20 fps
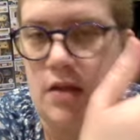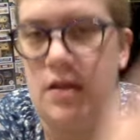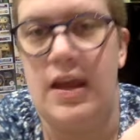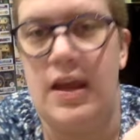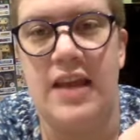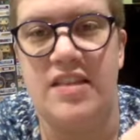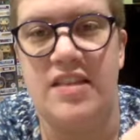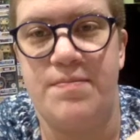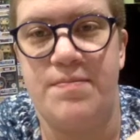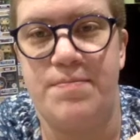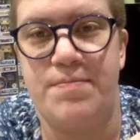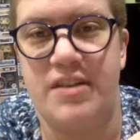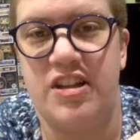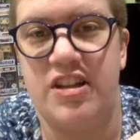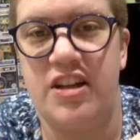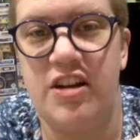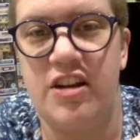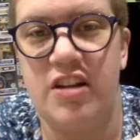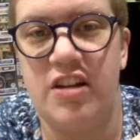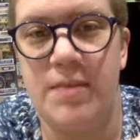it's
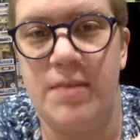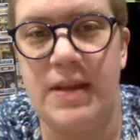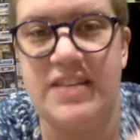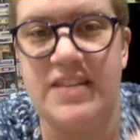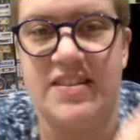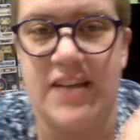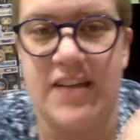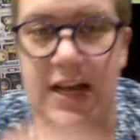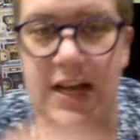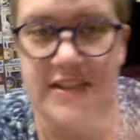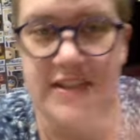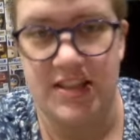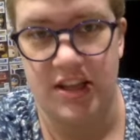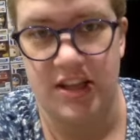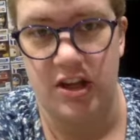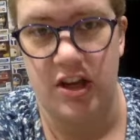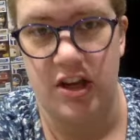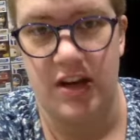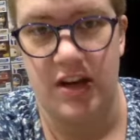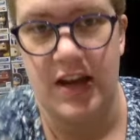clearly been Scott's the
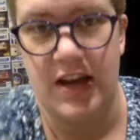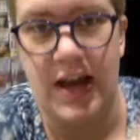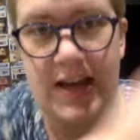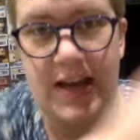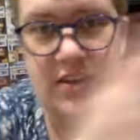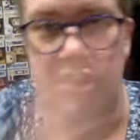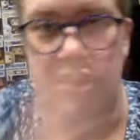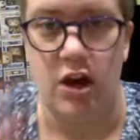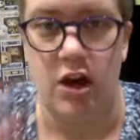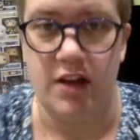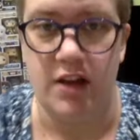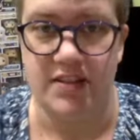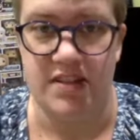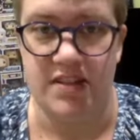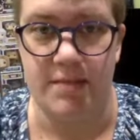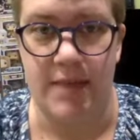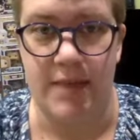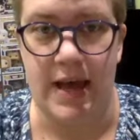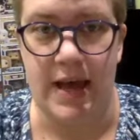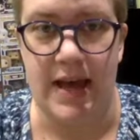good guy, Don's
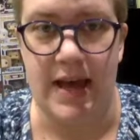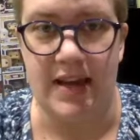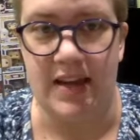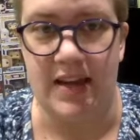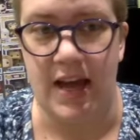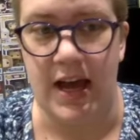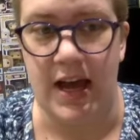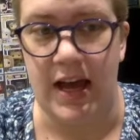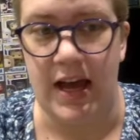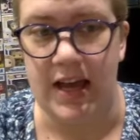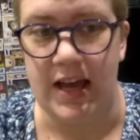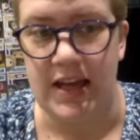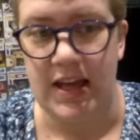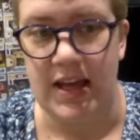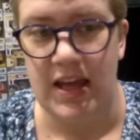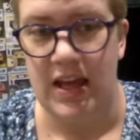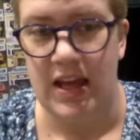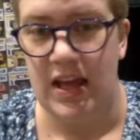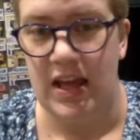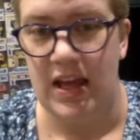the bad guy.
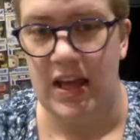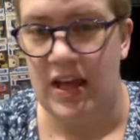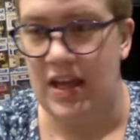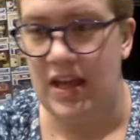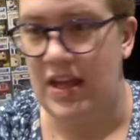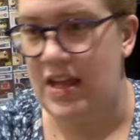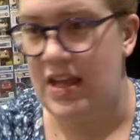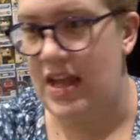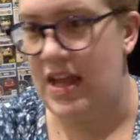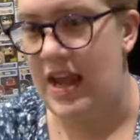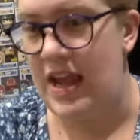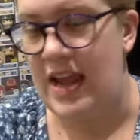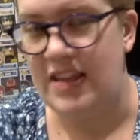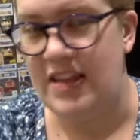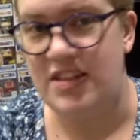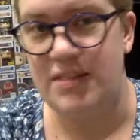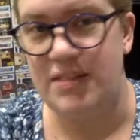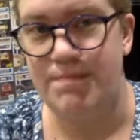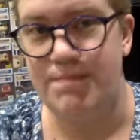It's